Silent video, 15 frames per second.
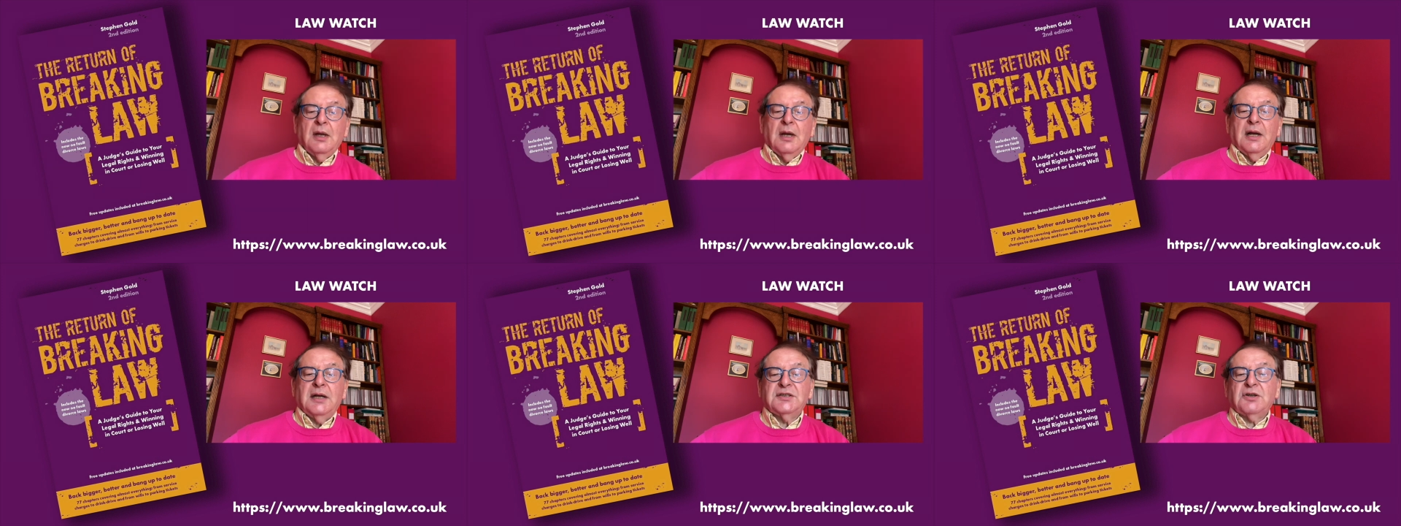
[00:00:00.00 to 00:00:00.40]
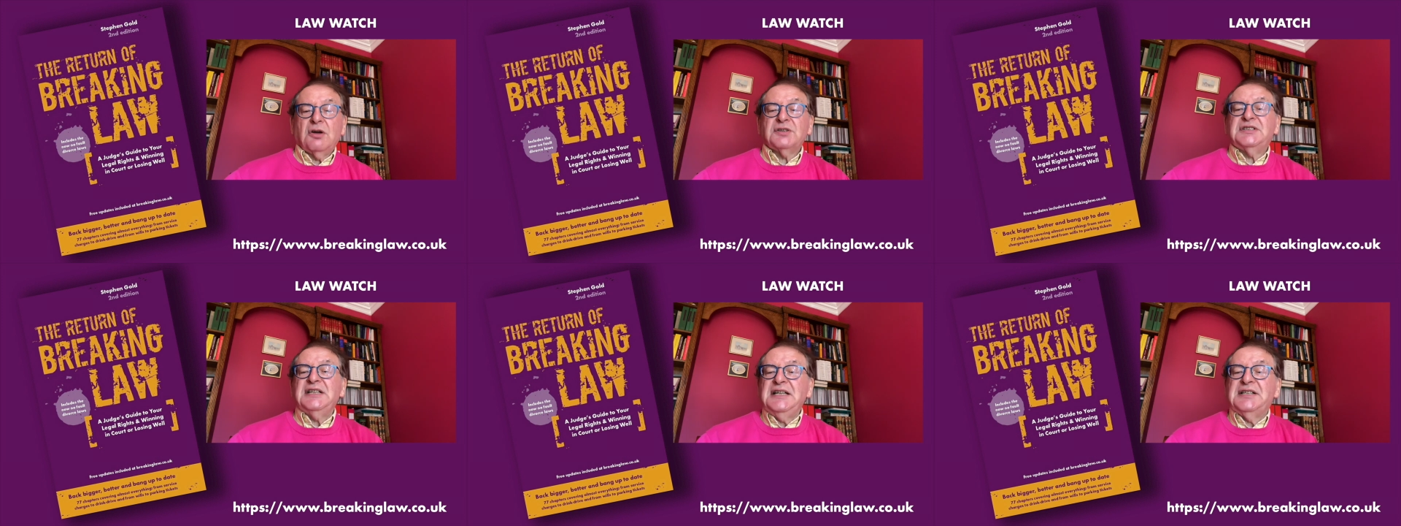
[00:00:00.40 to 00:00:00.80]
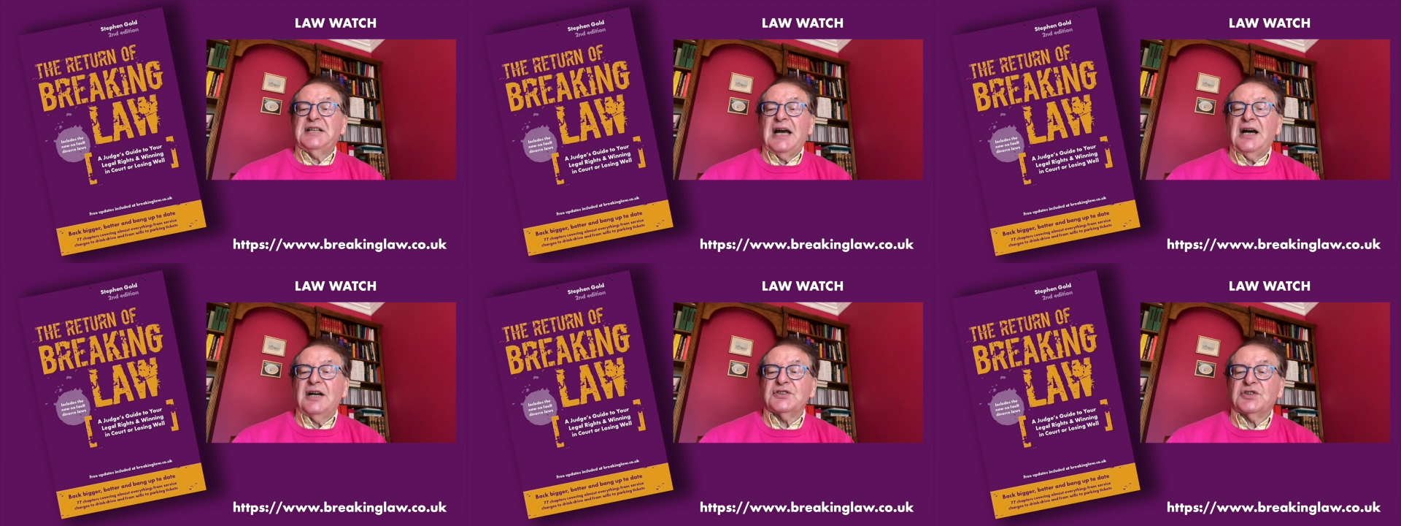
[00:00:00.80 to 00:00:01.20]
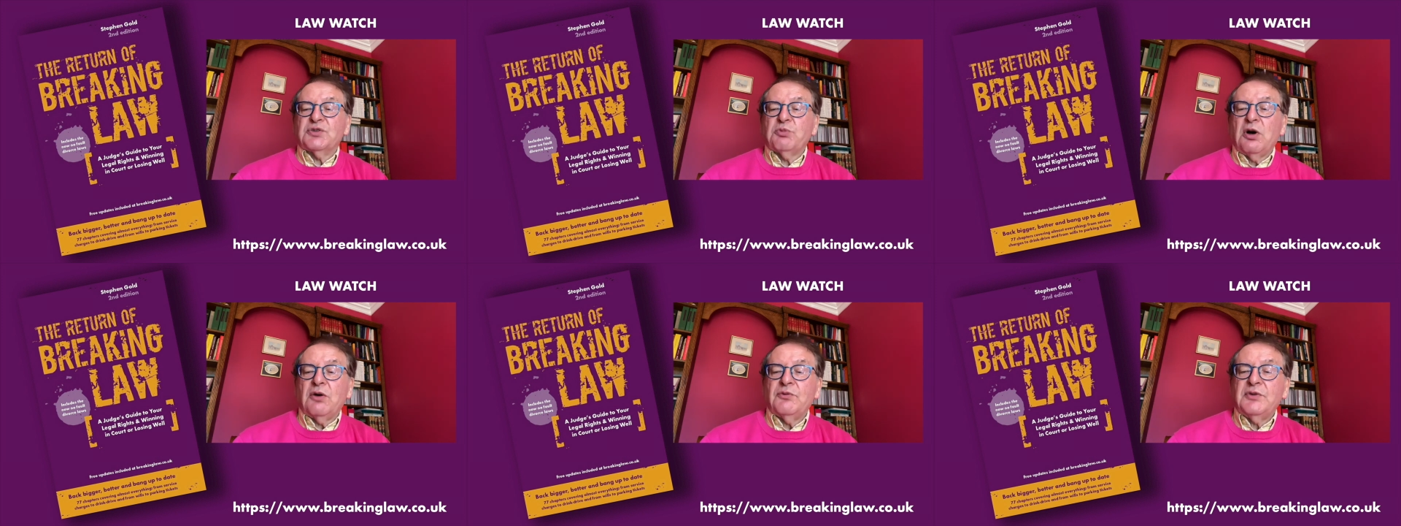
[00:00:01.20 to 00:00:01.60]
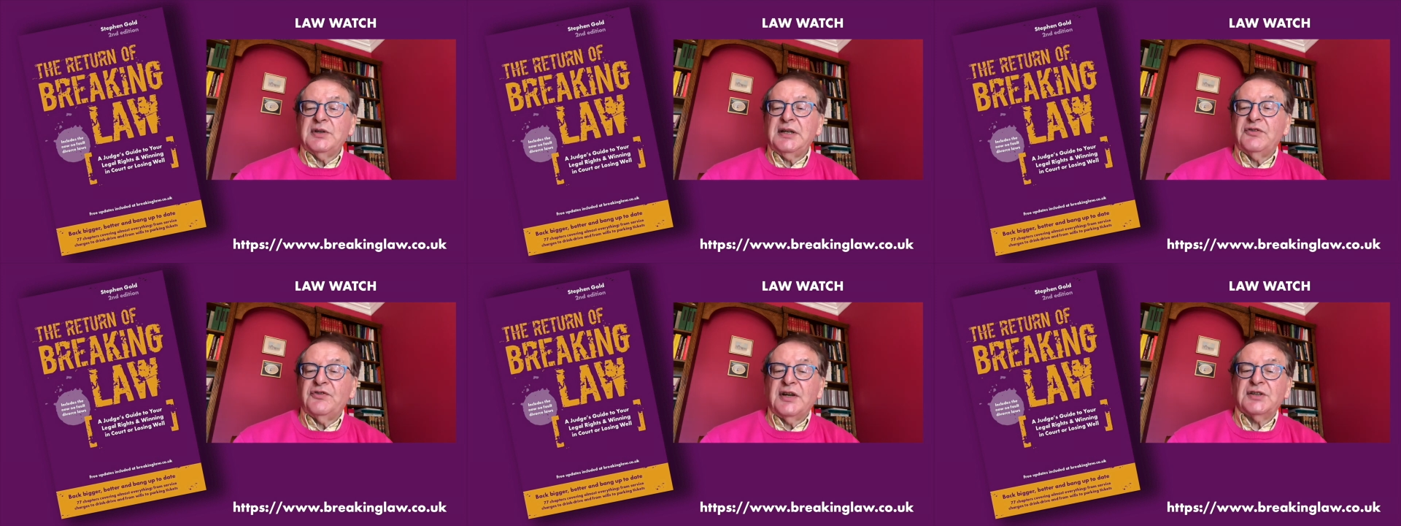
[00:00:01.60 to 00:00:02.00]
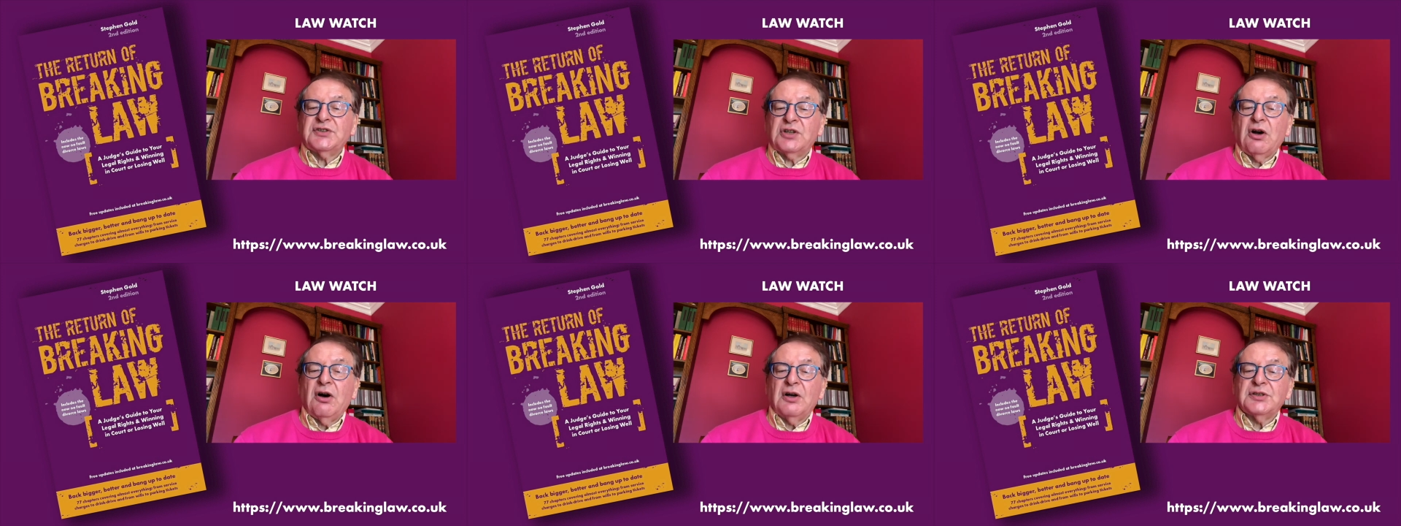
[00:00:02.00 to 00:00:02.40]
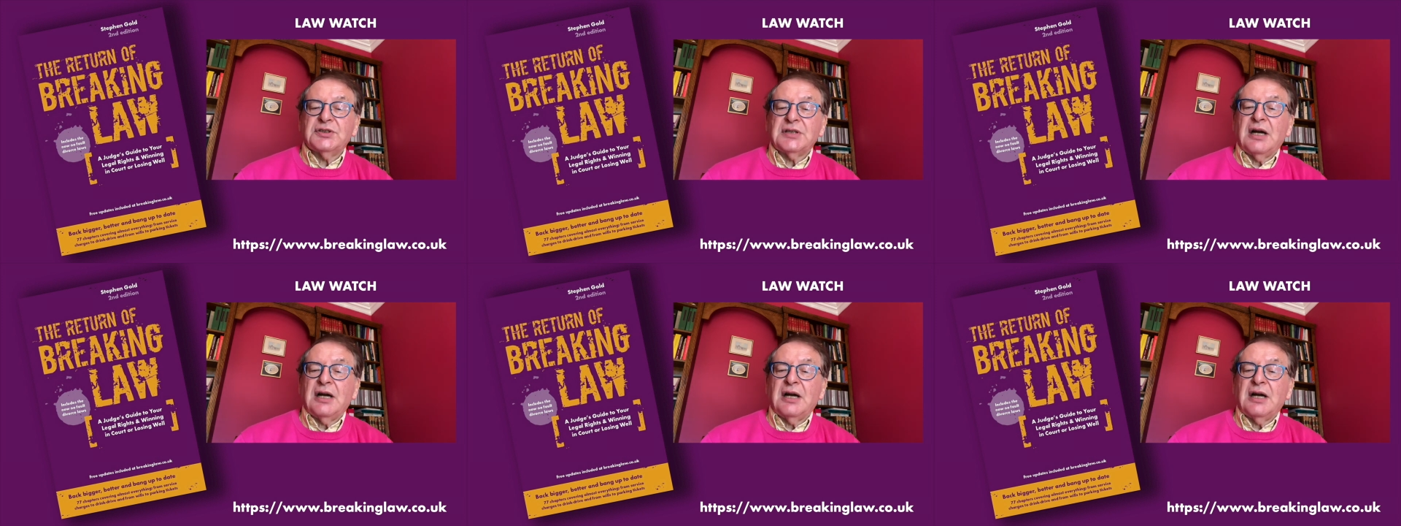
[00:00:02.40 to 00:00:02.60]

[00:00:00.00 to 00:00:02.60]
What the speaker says: And it's got details of what the fixed costs